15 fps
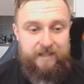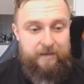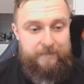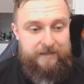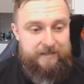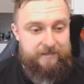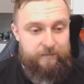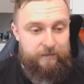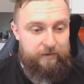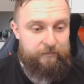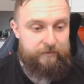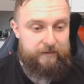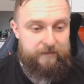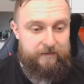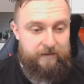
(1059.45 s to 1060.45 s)
I mean, it's
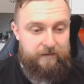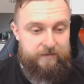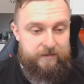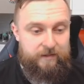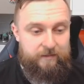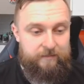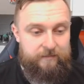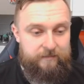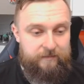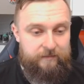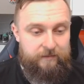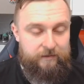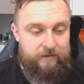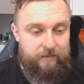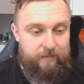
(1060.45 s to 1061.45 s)
Wilfried Gnonto.
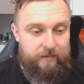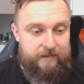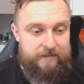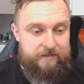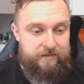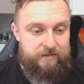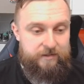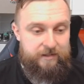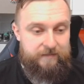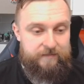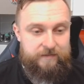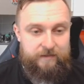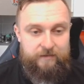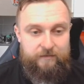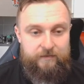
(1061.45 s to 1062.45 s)
Look at what he's
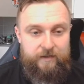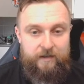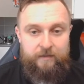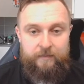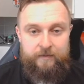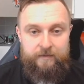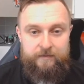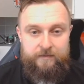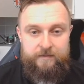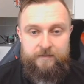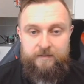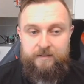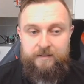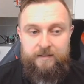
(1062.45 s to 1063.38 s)
achieved so far with us.